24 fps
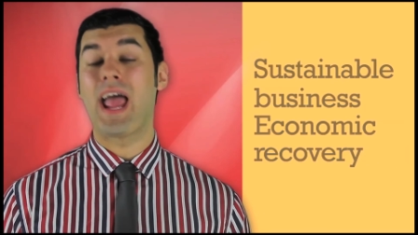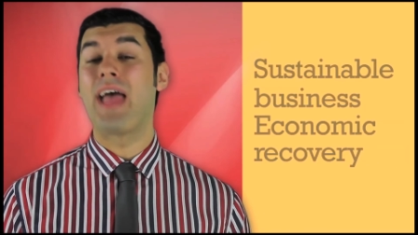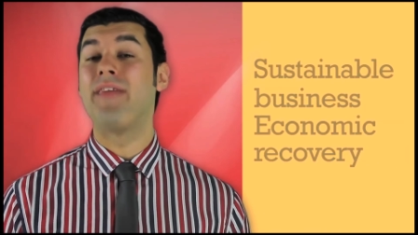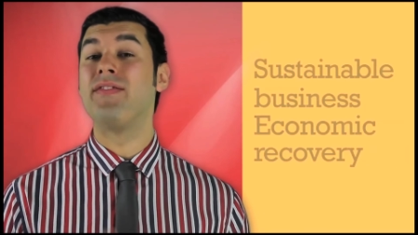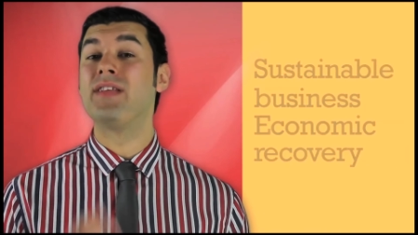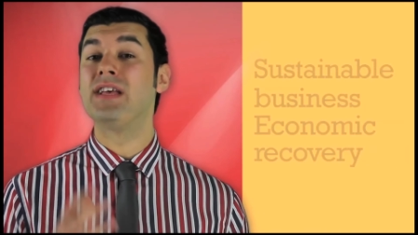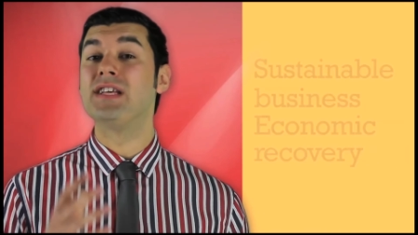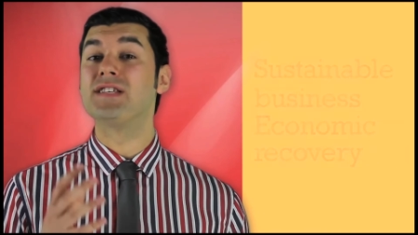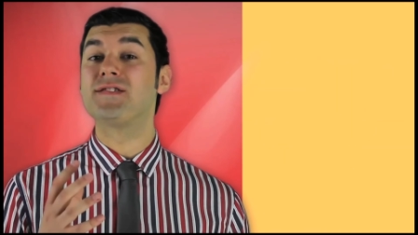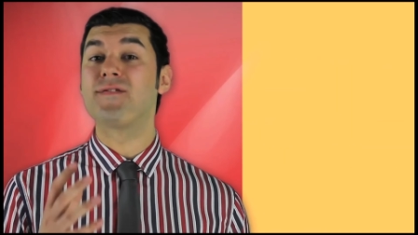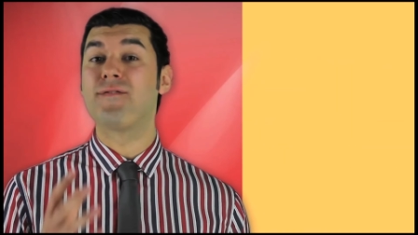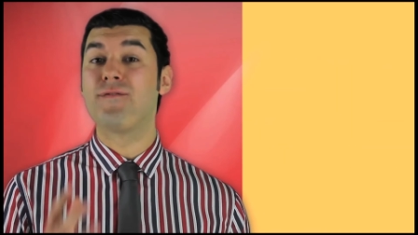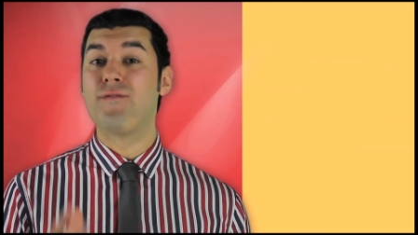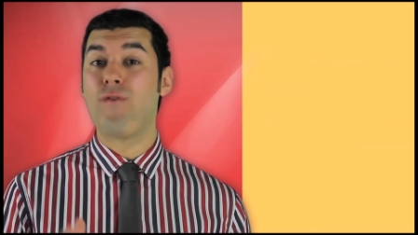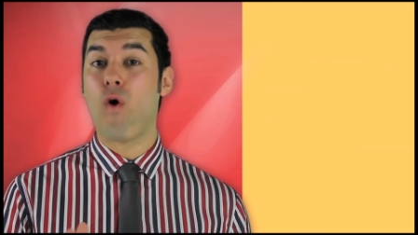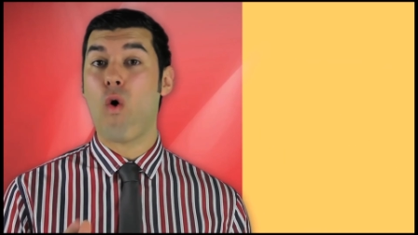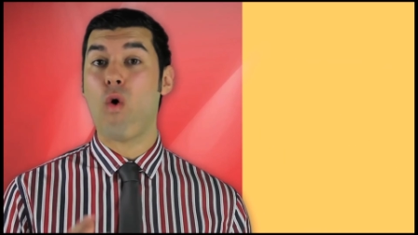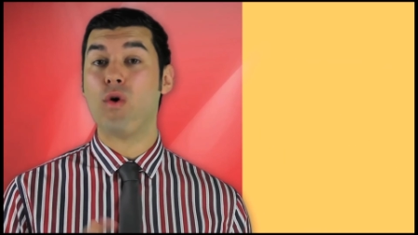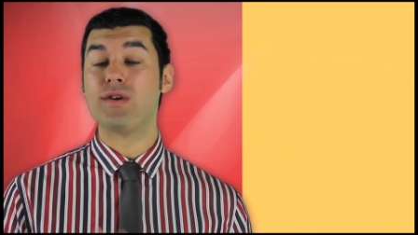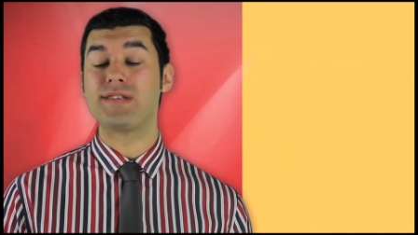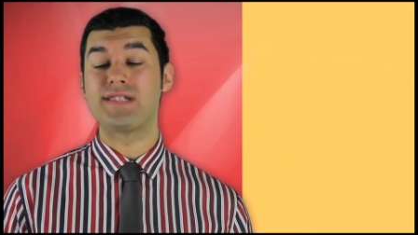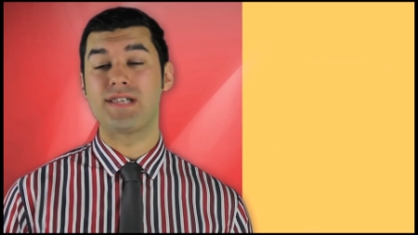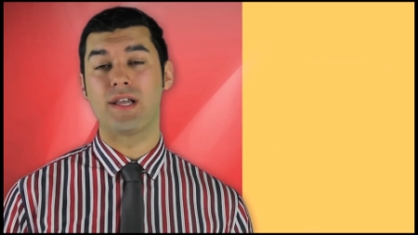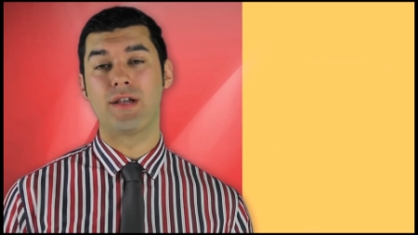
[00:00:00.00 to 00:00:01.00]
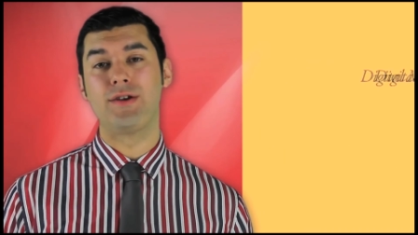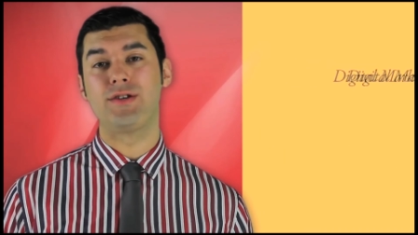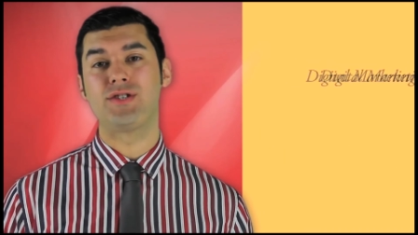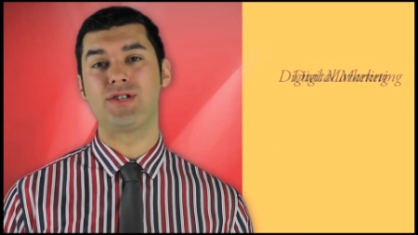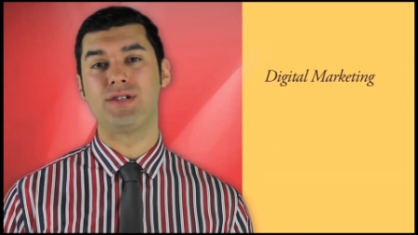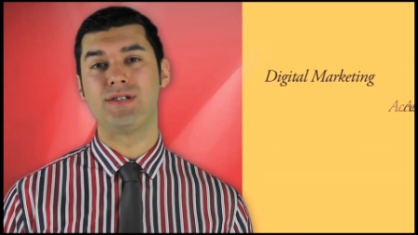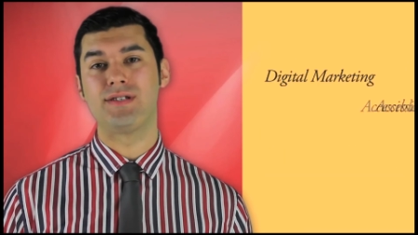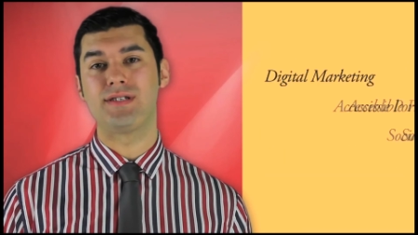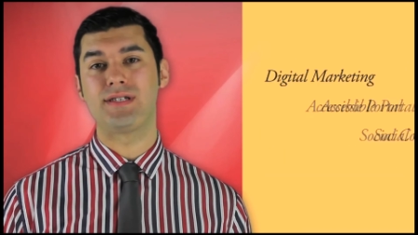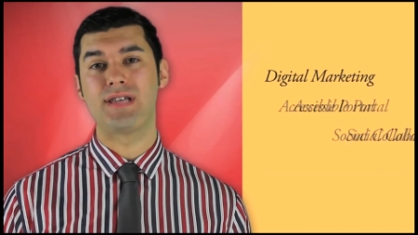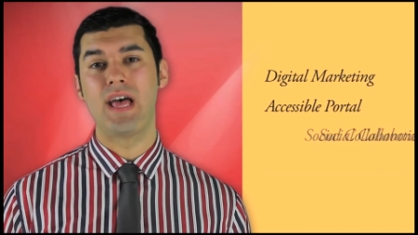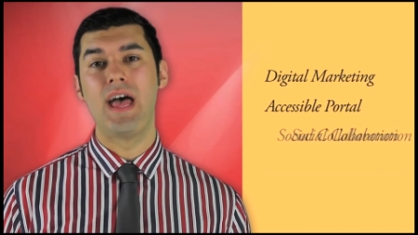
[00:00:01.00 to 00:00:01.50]
and these four
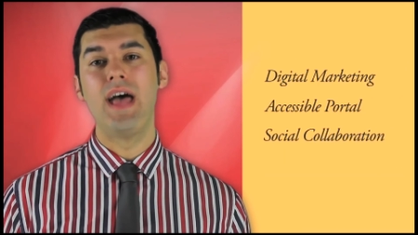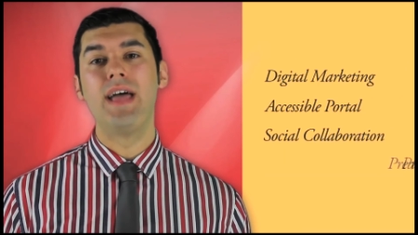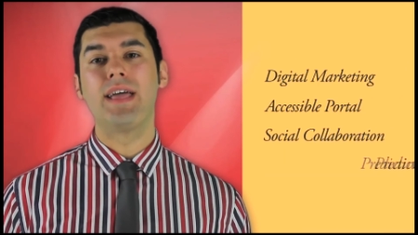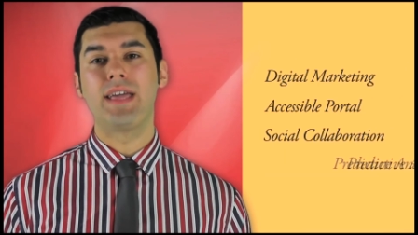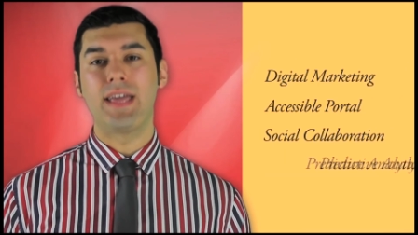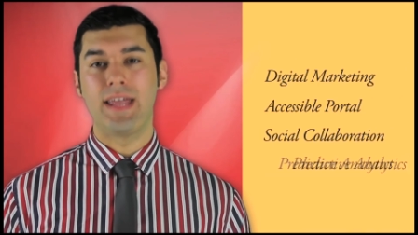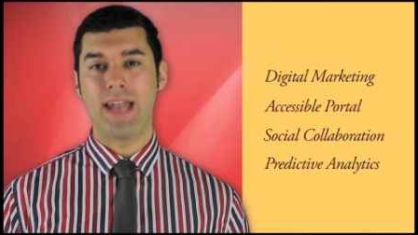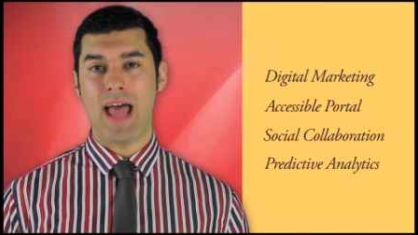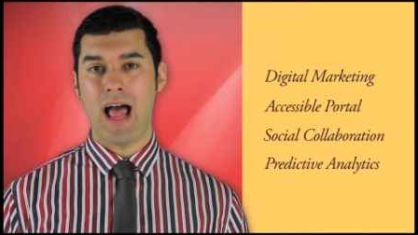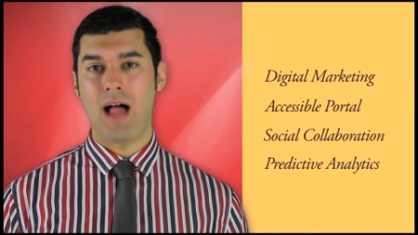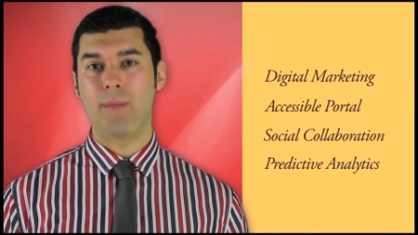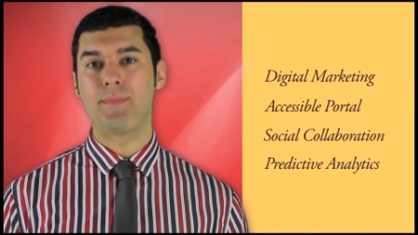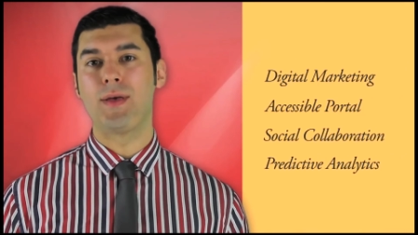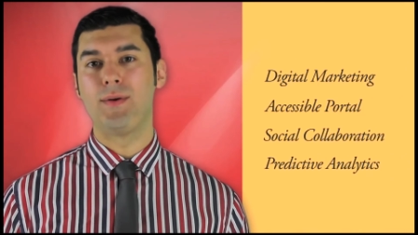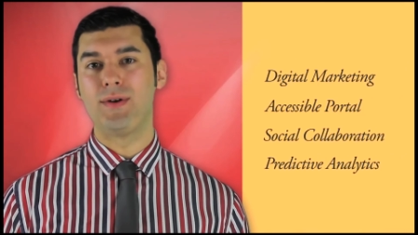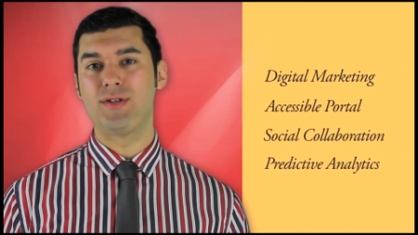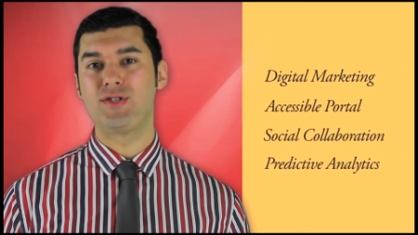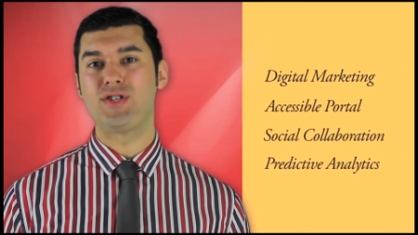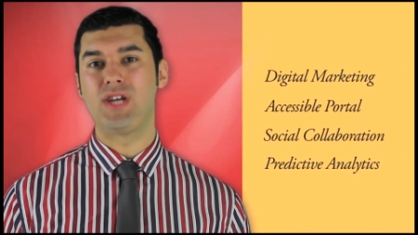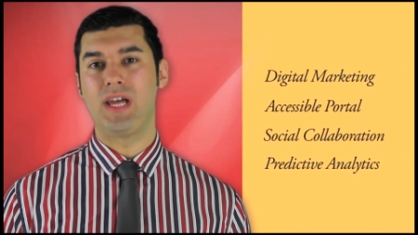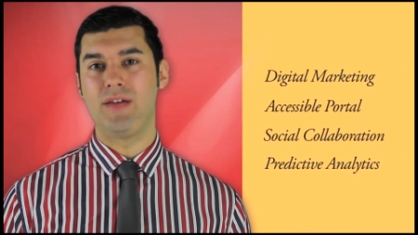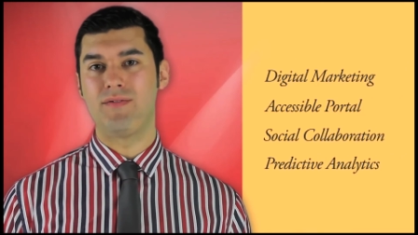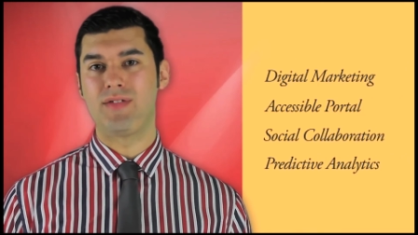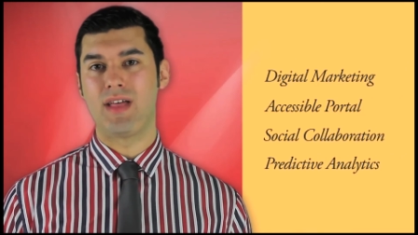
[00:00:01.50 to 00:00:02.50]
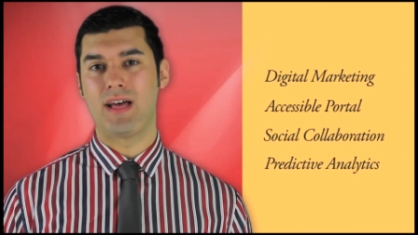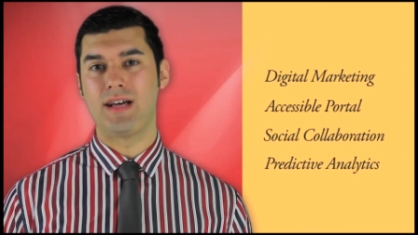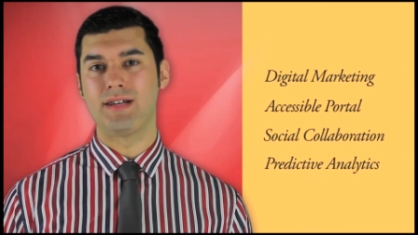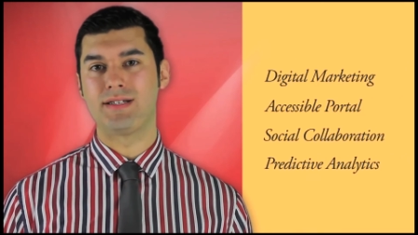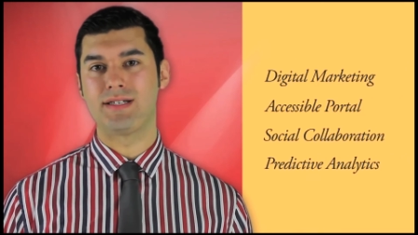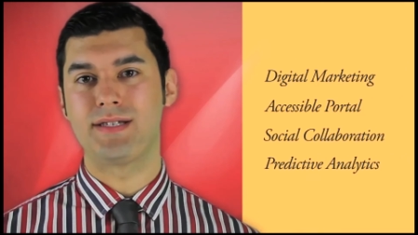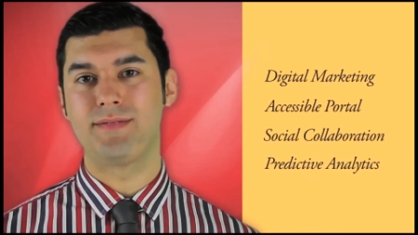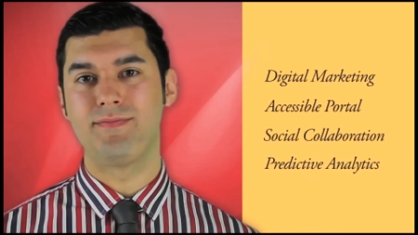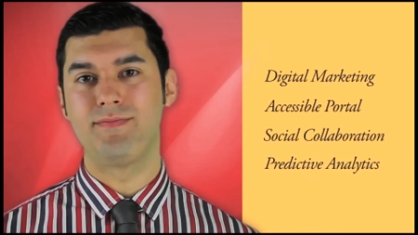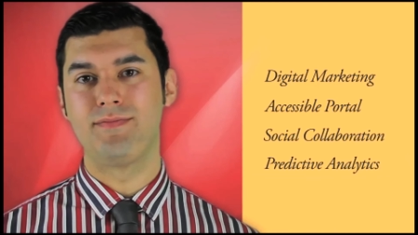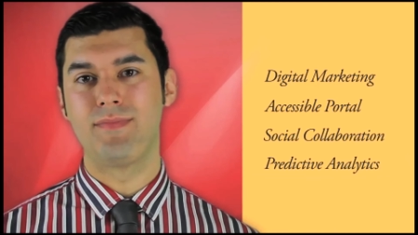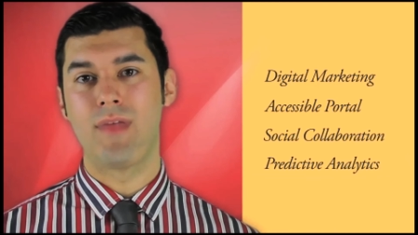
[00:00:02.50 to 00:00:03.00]
solutions can help you achieve
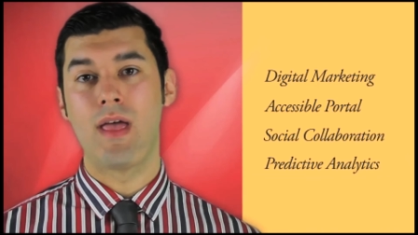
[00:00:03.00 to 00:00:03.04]
this.